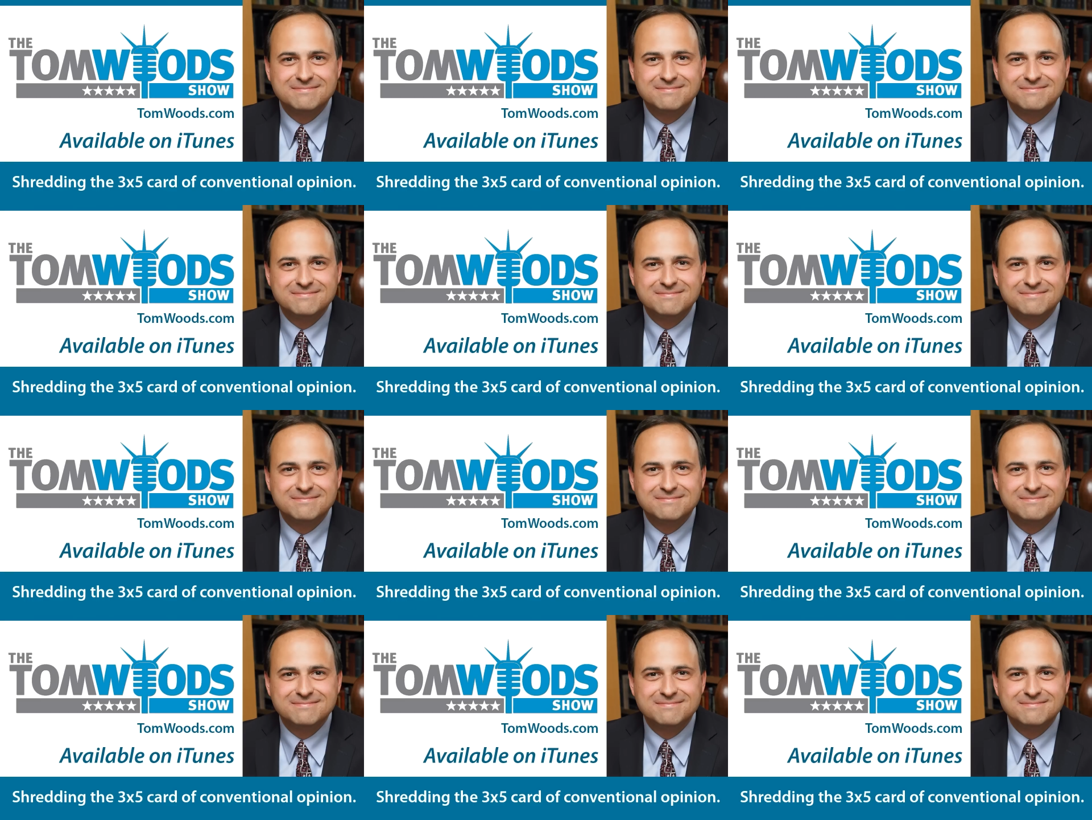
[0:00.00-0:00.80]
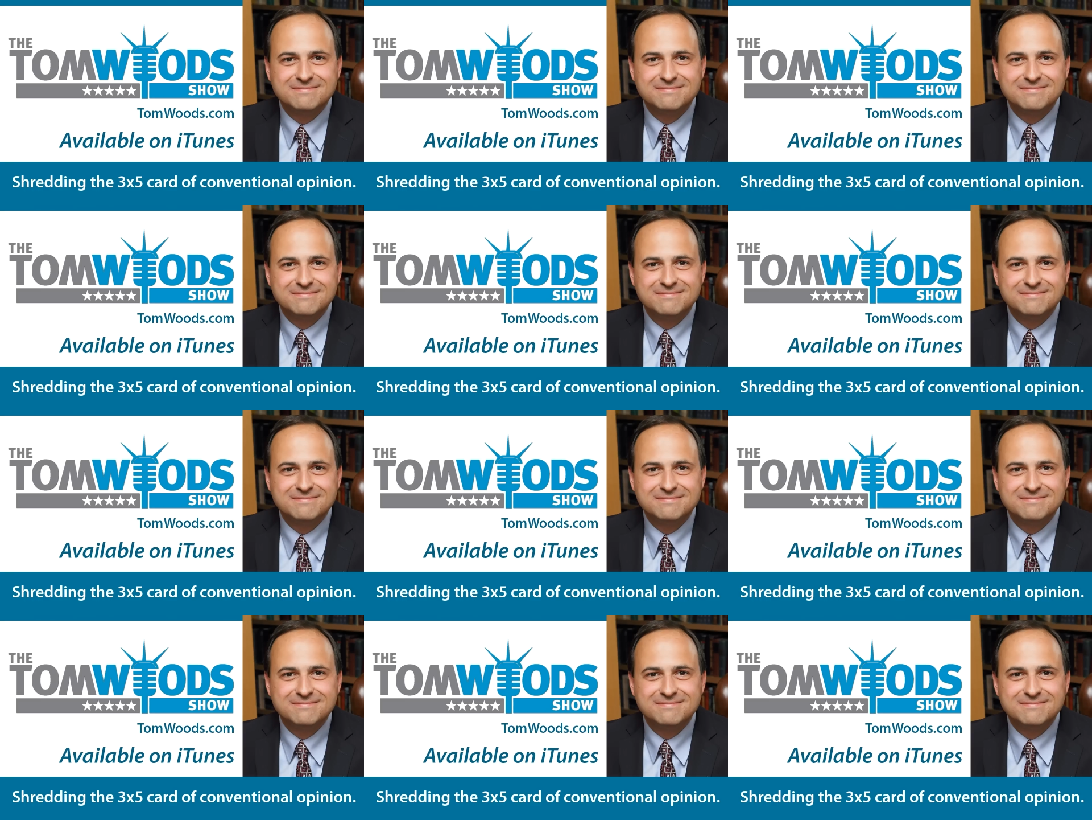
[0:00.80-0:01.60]

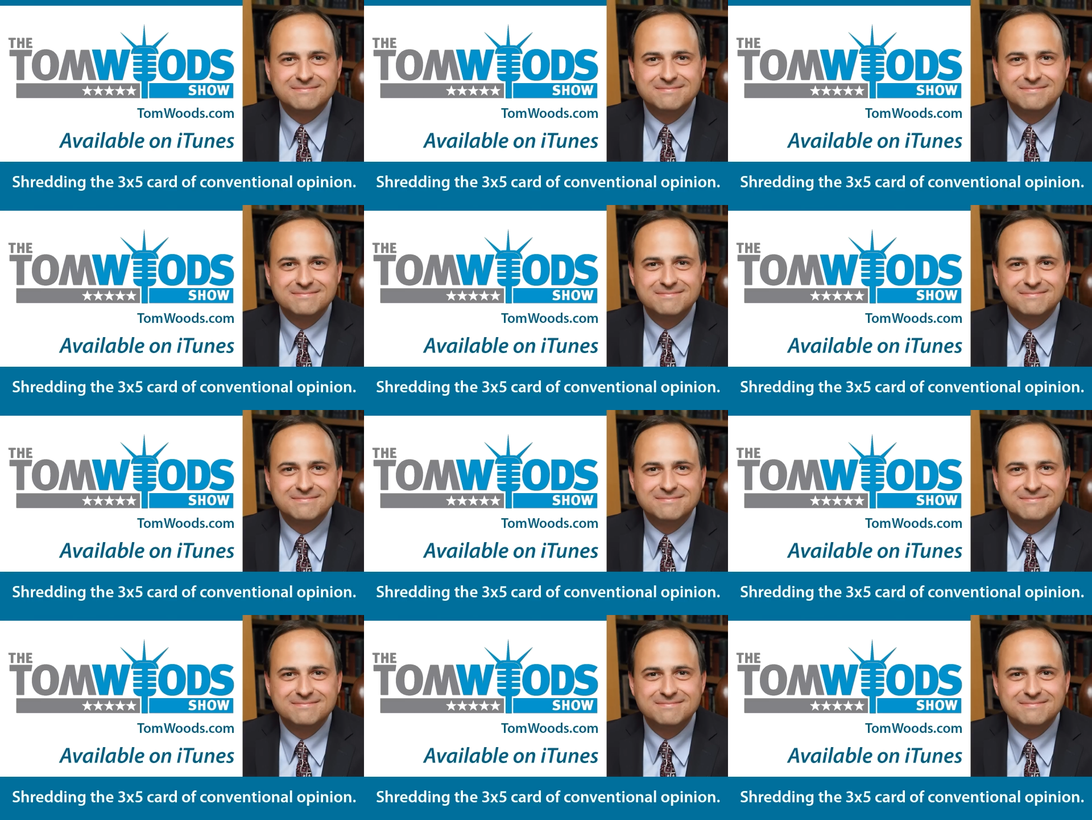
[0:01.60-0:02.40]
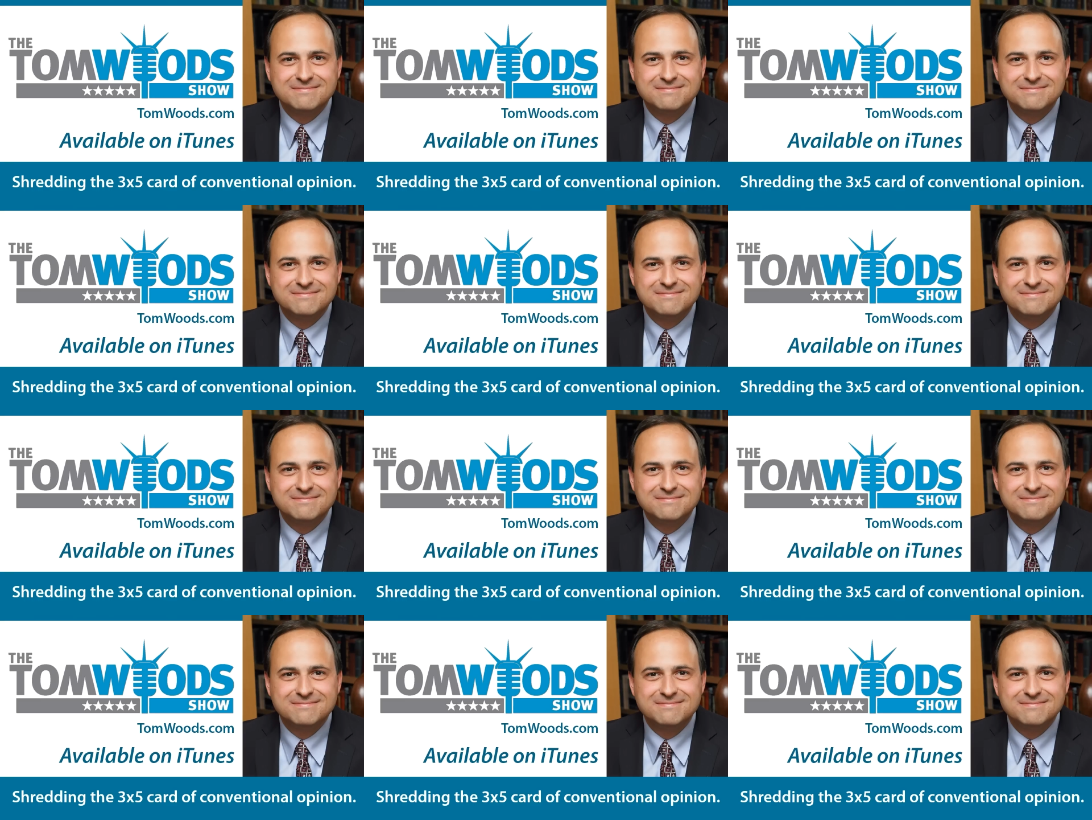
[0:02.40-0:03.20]

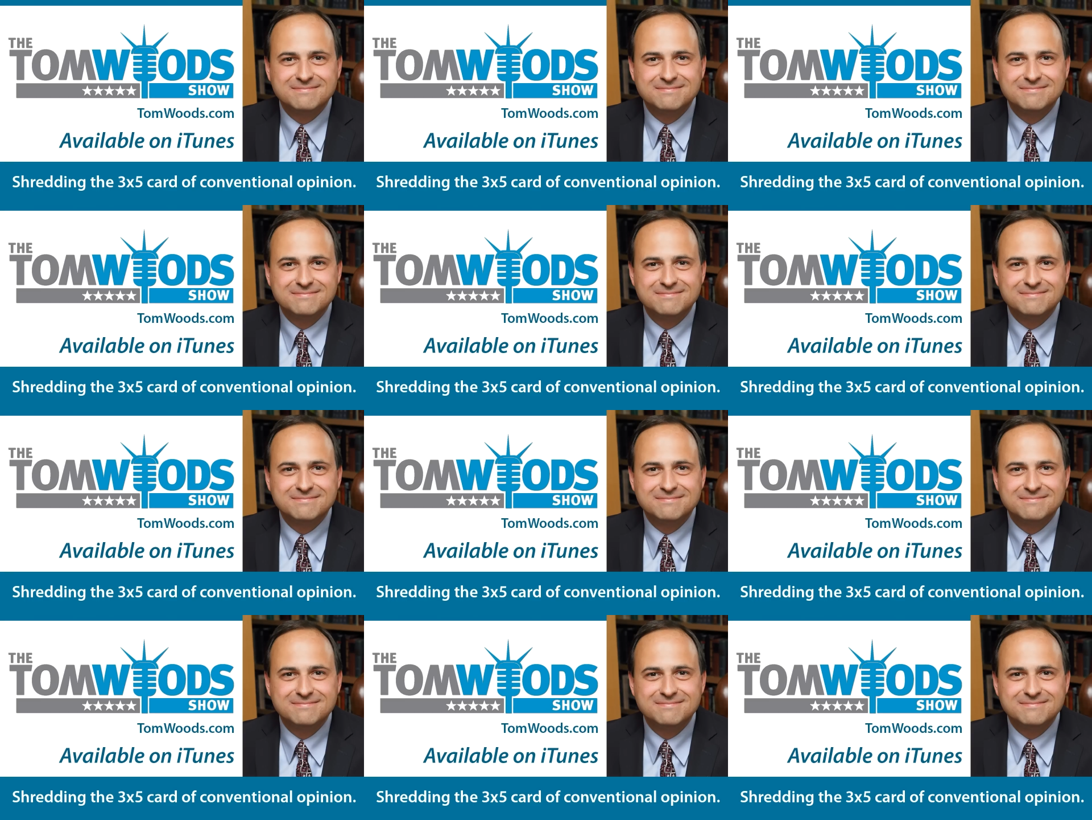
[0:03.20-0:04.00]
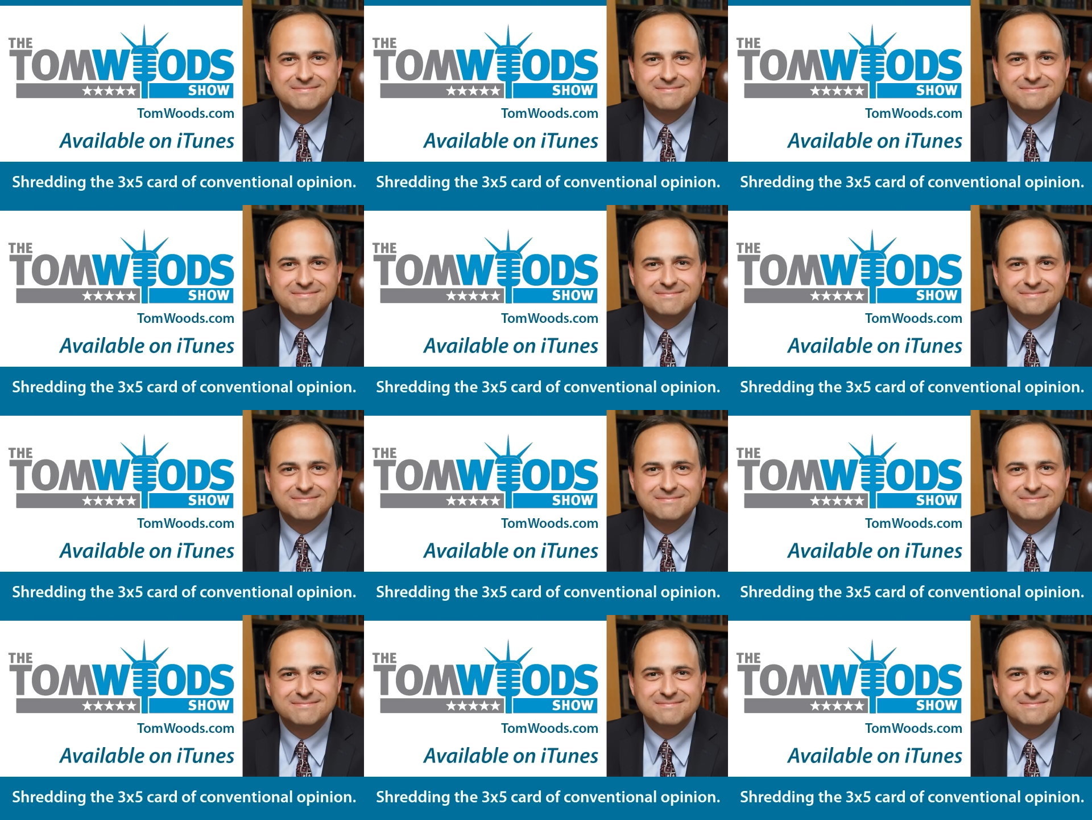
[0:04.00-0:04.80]

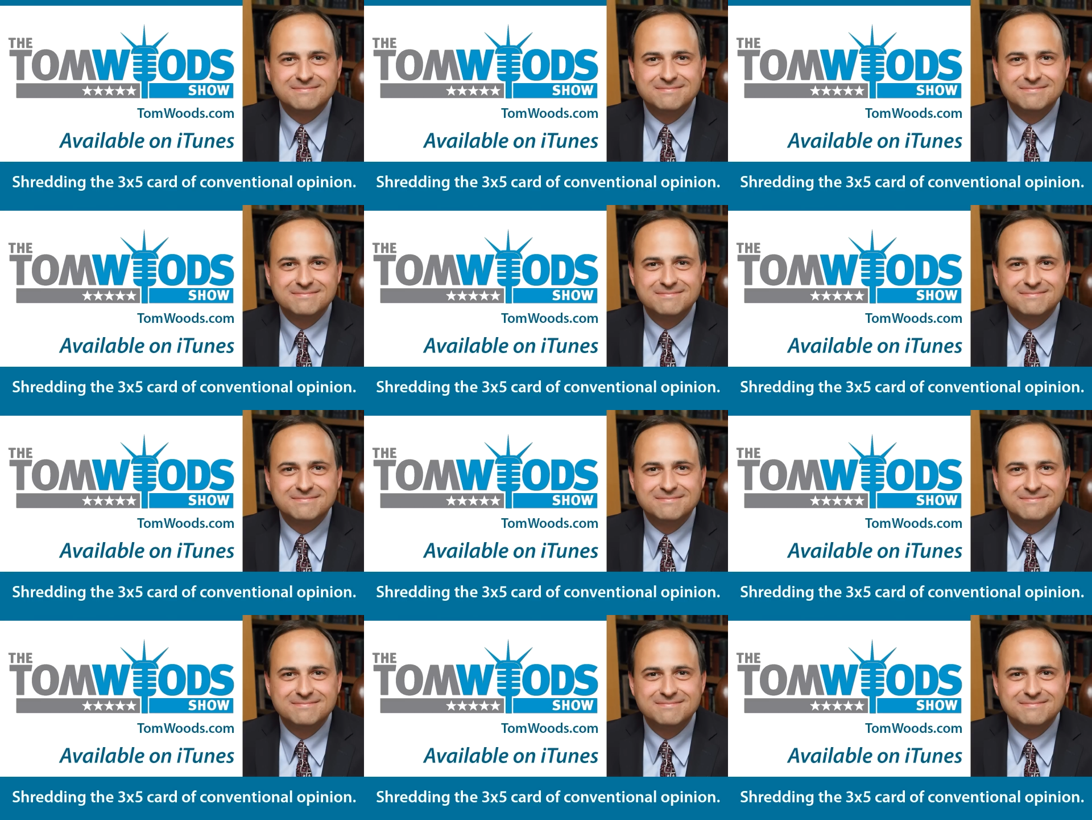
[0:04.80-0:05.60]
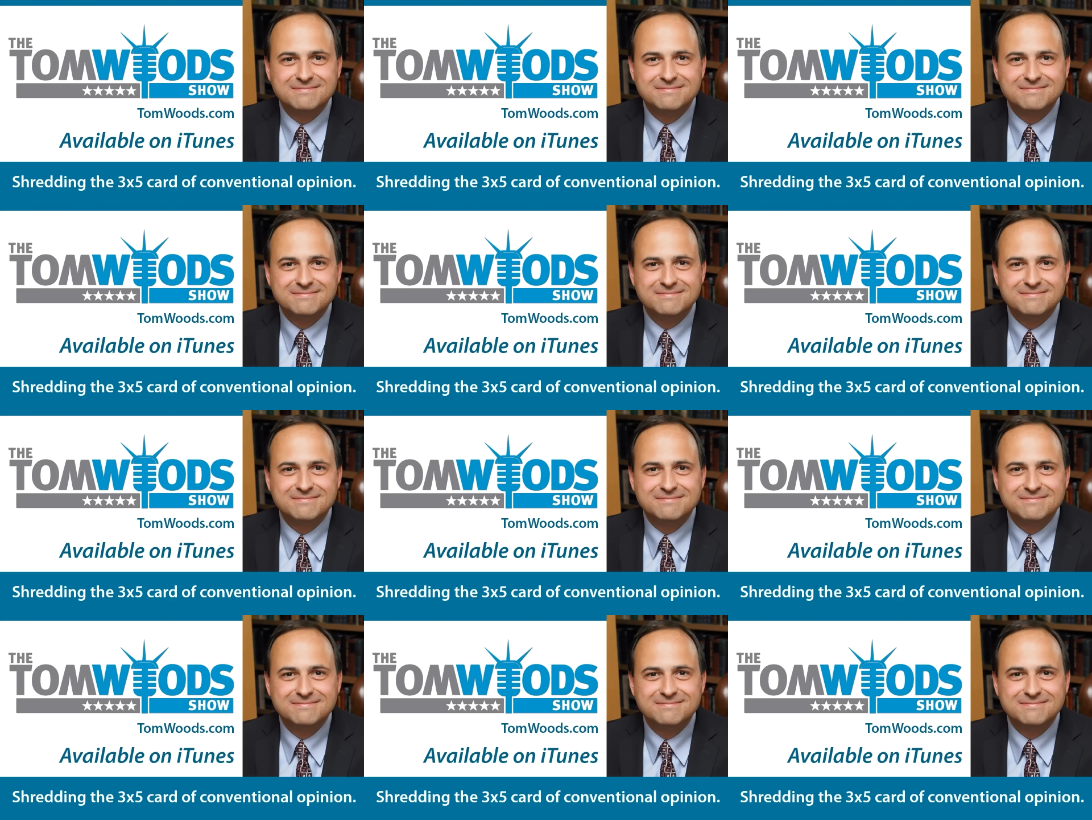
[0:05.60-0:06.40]

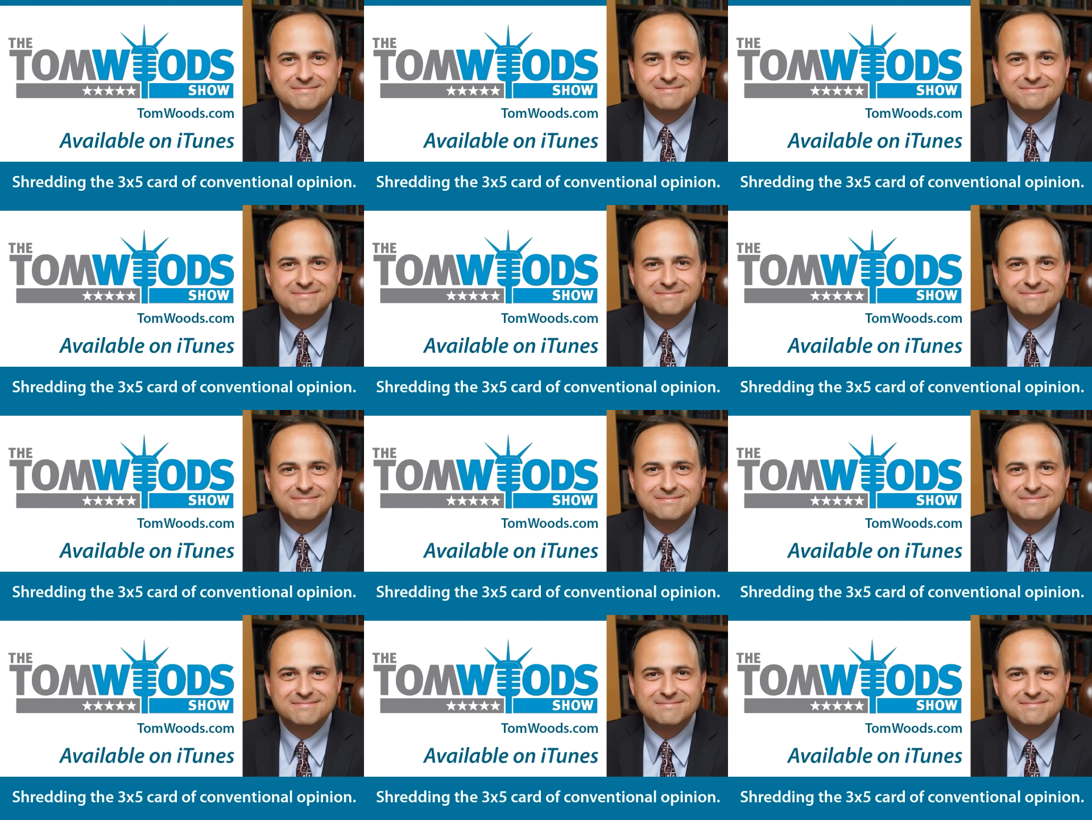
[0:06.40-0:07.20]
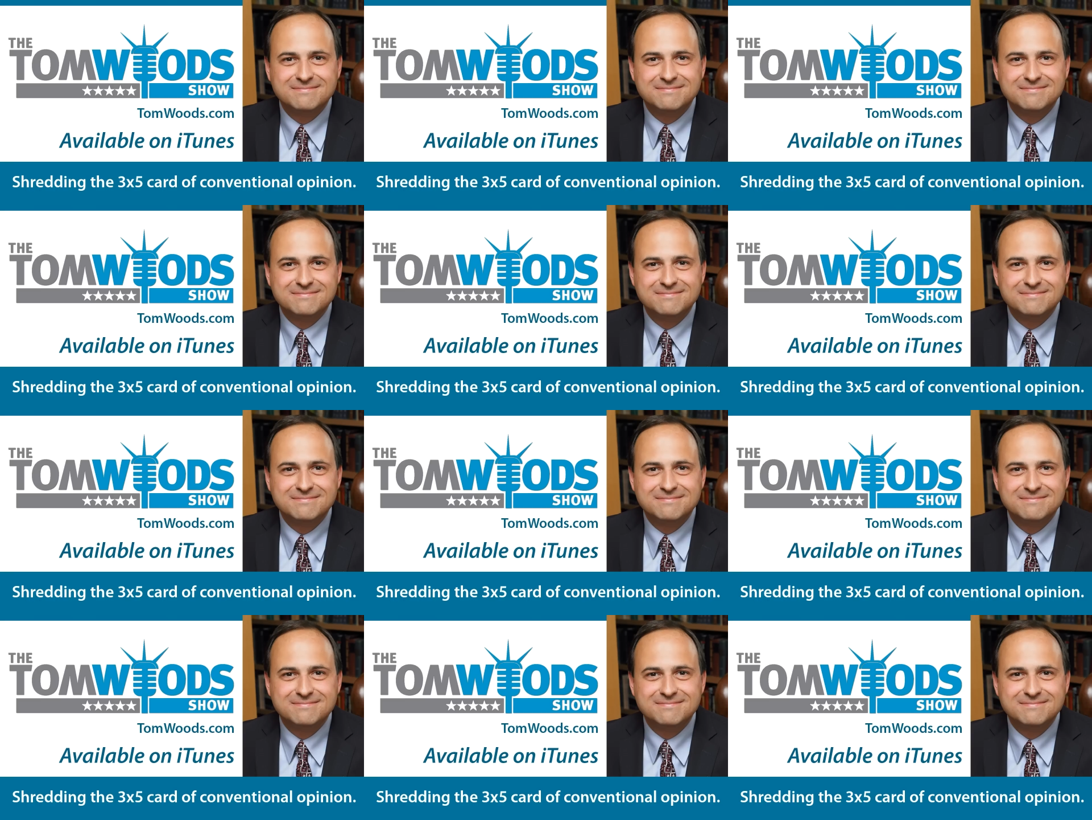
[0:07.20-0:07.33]
(no lip movement)